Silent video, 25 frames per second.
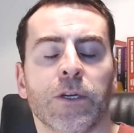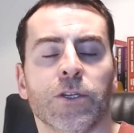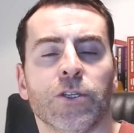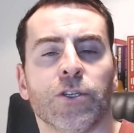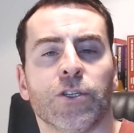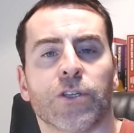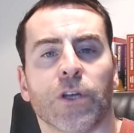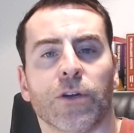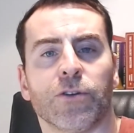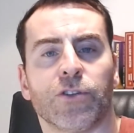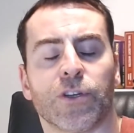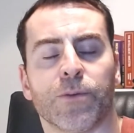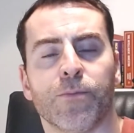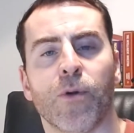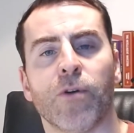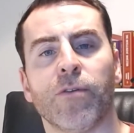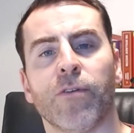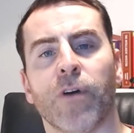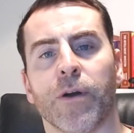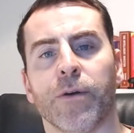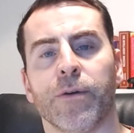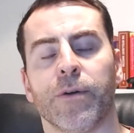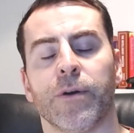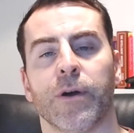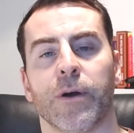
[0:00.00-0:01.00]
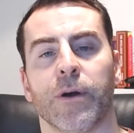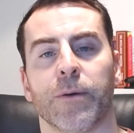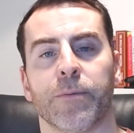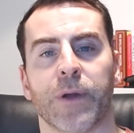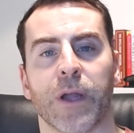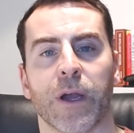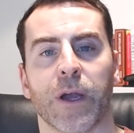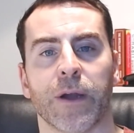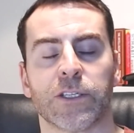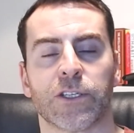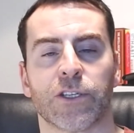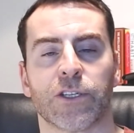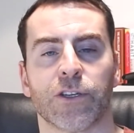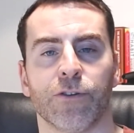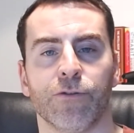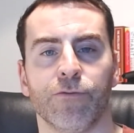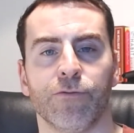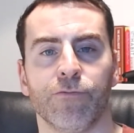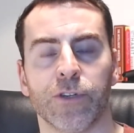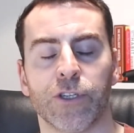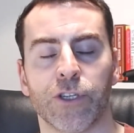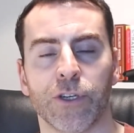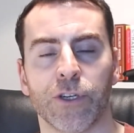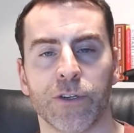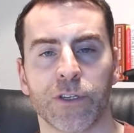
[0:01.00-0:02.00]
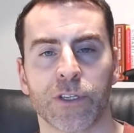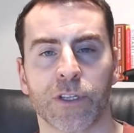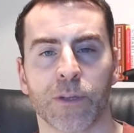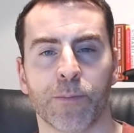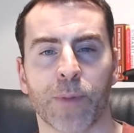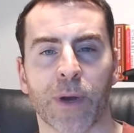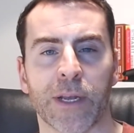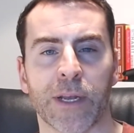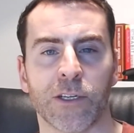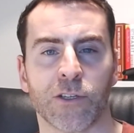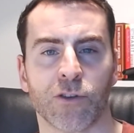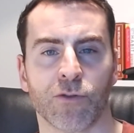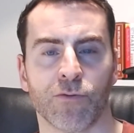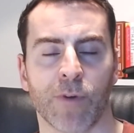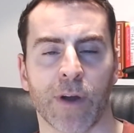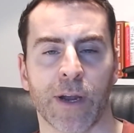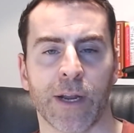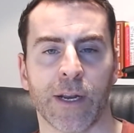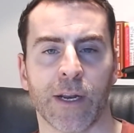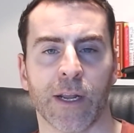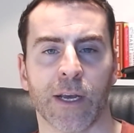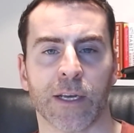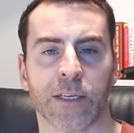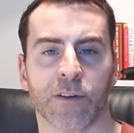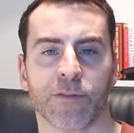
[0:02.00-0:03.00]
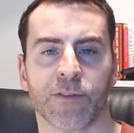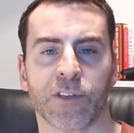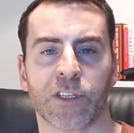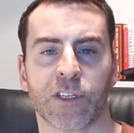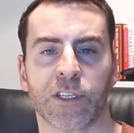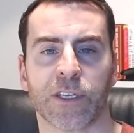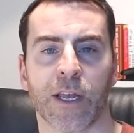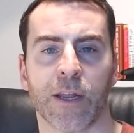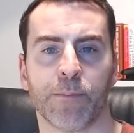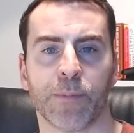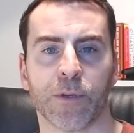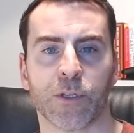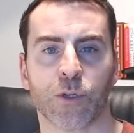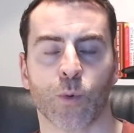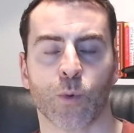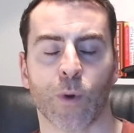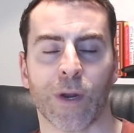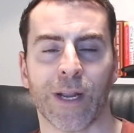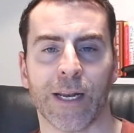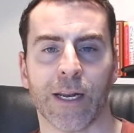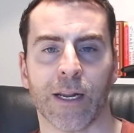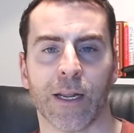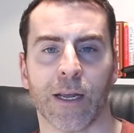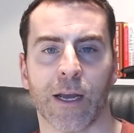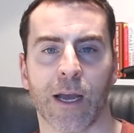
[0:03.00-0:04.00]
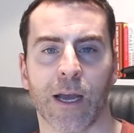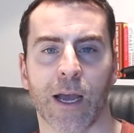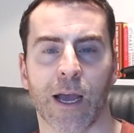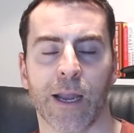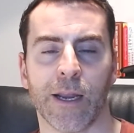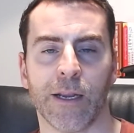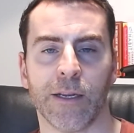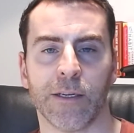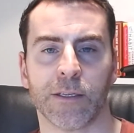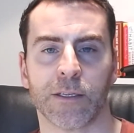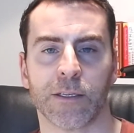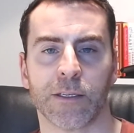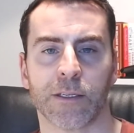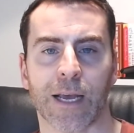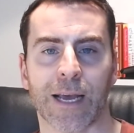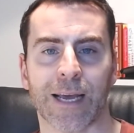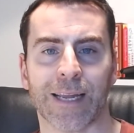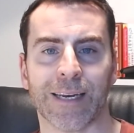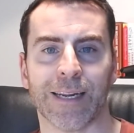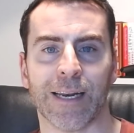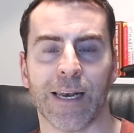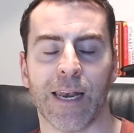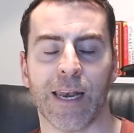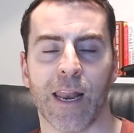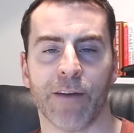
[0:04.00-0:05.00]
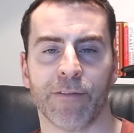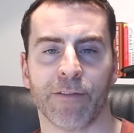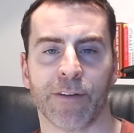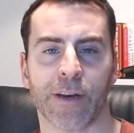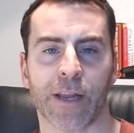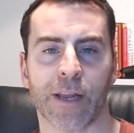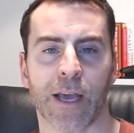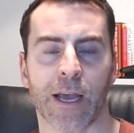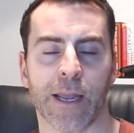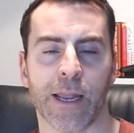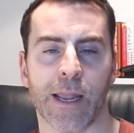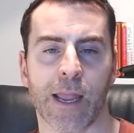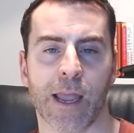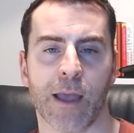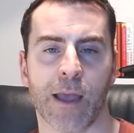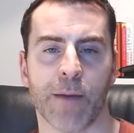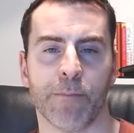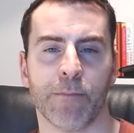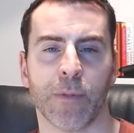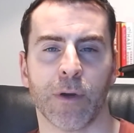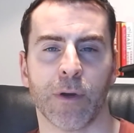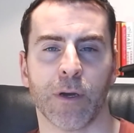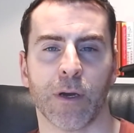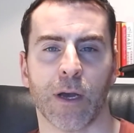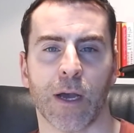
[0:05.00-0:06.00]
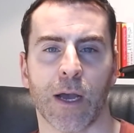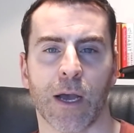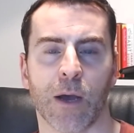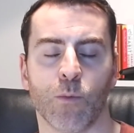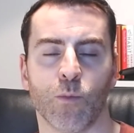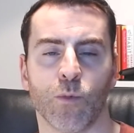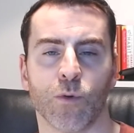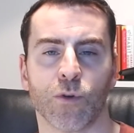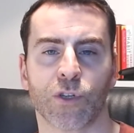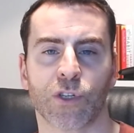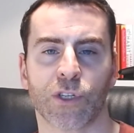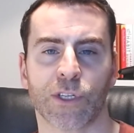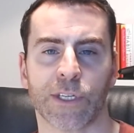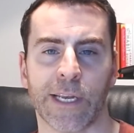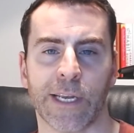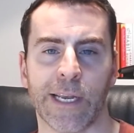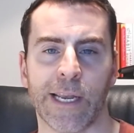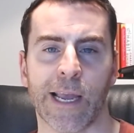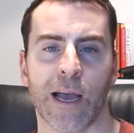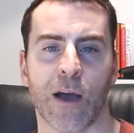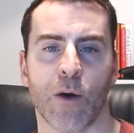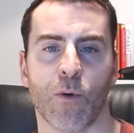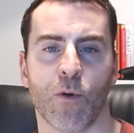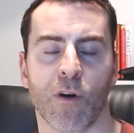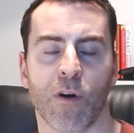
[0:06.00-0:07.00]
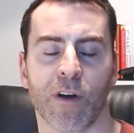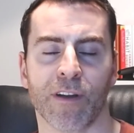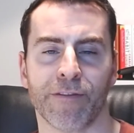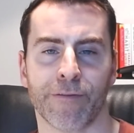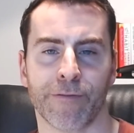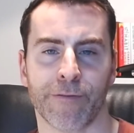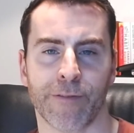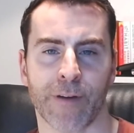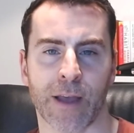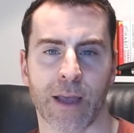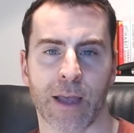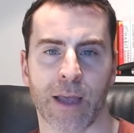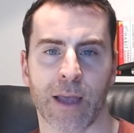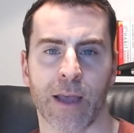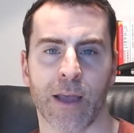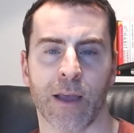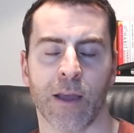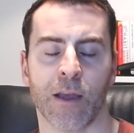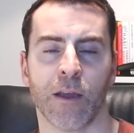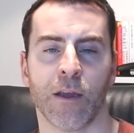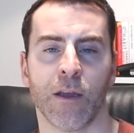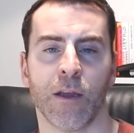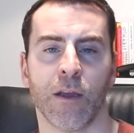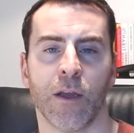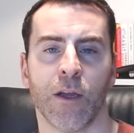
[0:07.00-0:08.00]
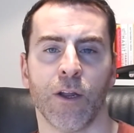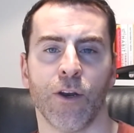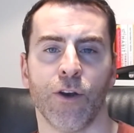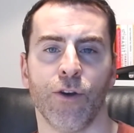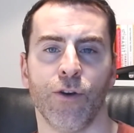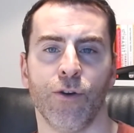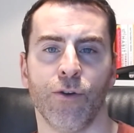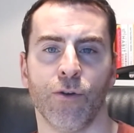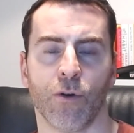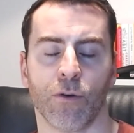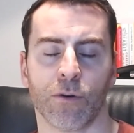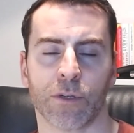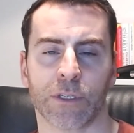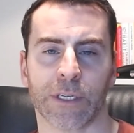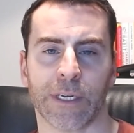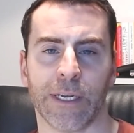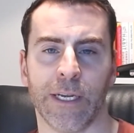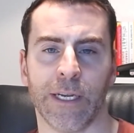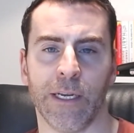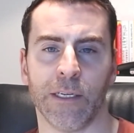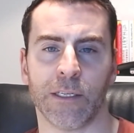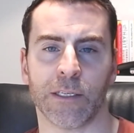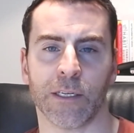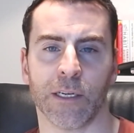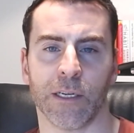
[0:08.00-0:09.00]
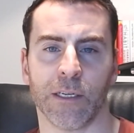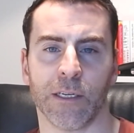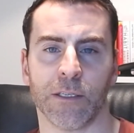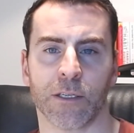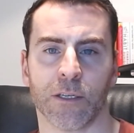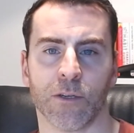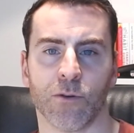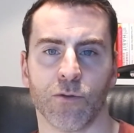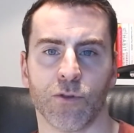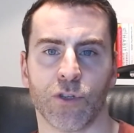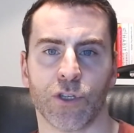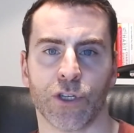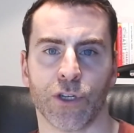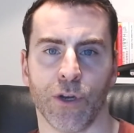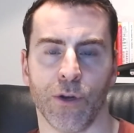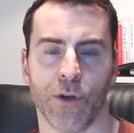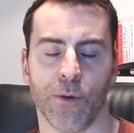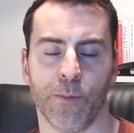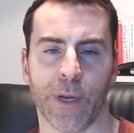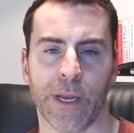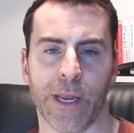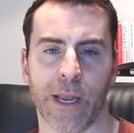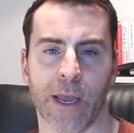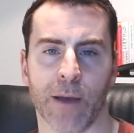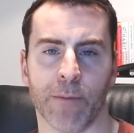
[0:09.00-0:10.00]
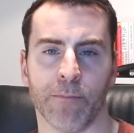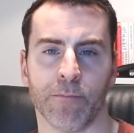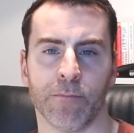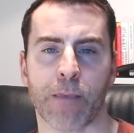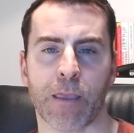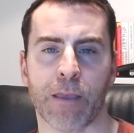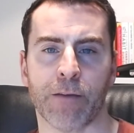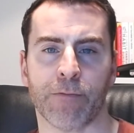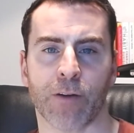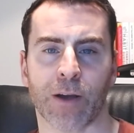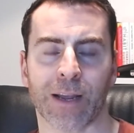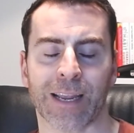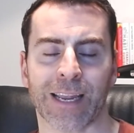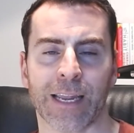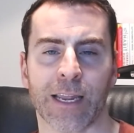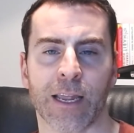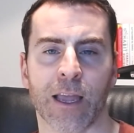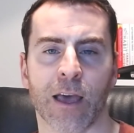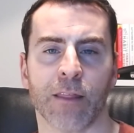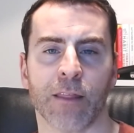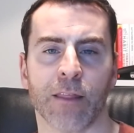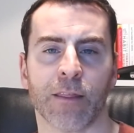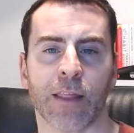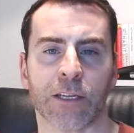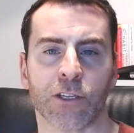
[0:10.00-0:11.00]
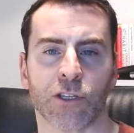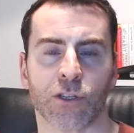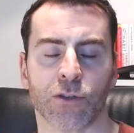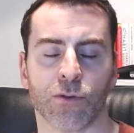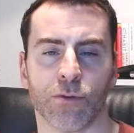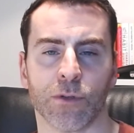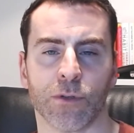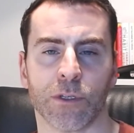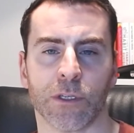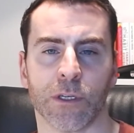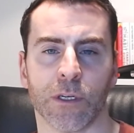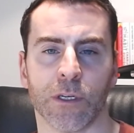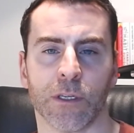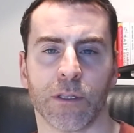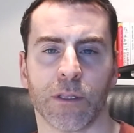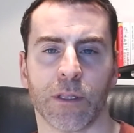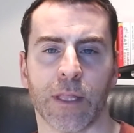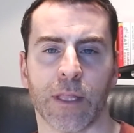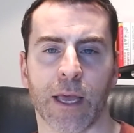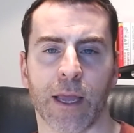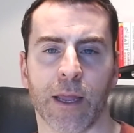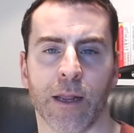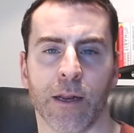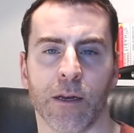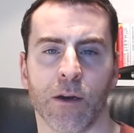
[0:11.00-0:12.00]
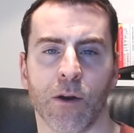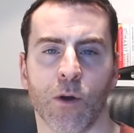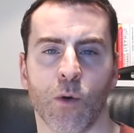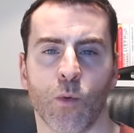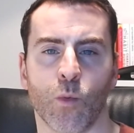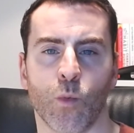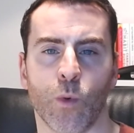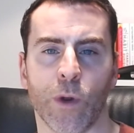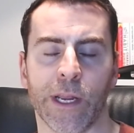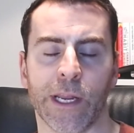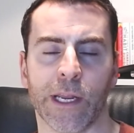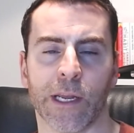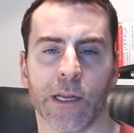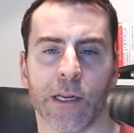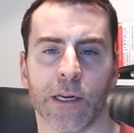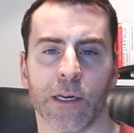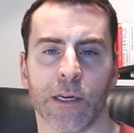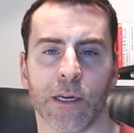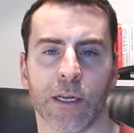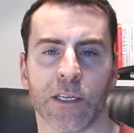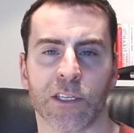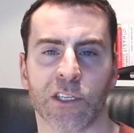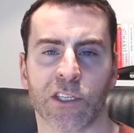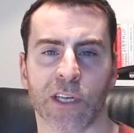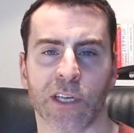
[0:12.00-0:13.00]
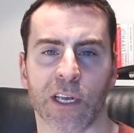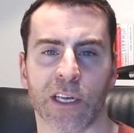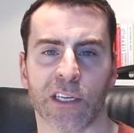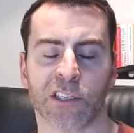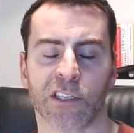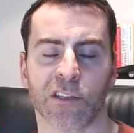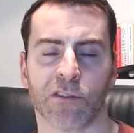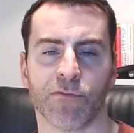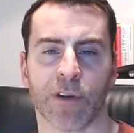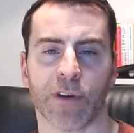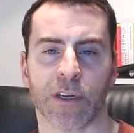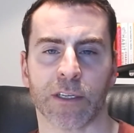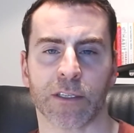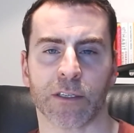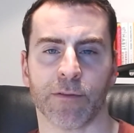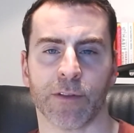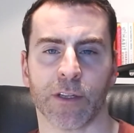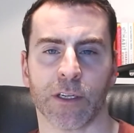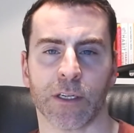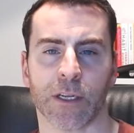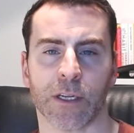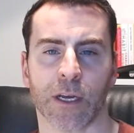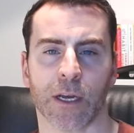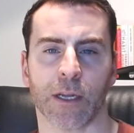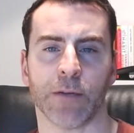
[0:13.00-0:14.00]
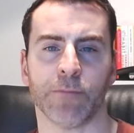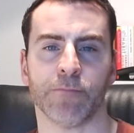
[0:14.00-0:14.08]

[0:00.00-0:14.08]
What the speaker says: So tomorrow I'm going to reduce the basal rate, as I've said, between 8 and 11 a.m. and we'll see how I fare not eating till 2 p.m. If I can get that sorted, then we can assess the rest of the day.